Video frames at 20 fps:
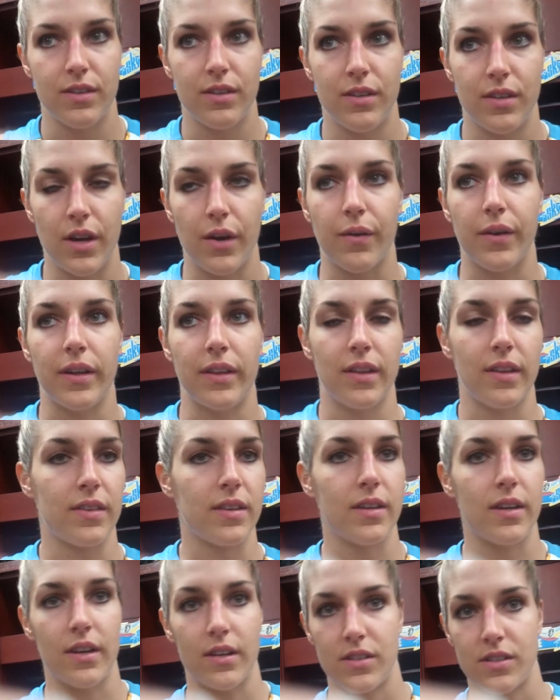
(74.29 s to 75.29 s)
knowing that
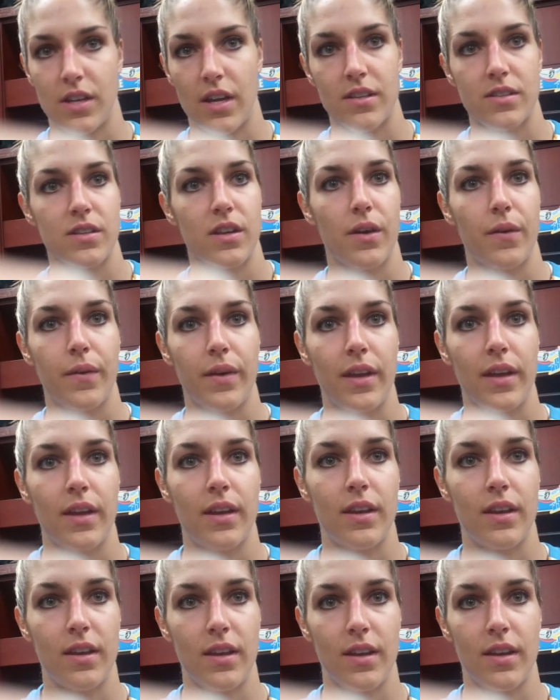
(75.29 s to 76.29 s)
the next shot's going in.